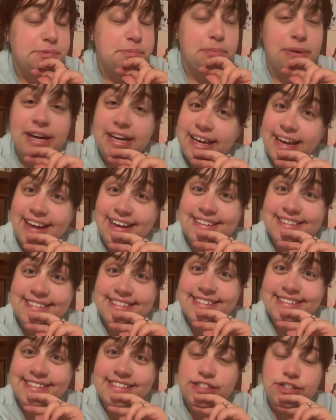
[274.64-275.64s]
But yes,
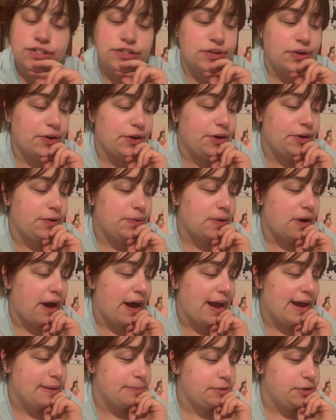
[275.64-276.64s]
so
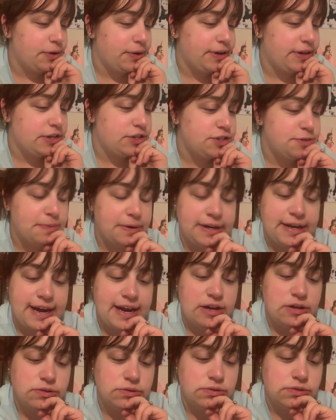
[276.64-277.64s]
I'm going to do my
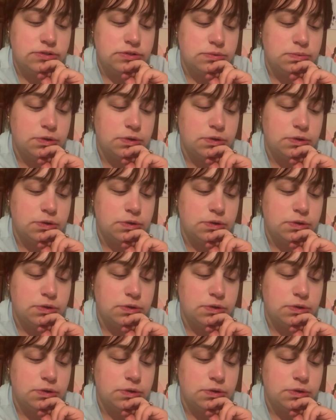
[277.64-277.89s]
nails,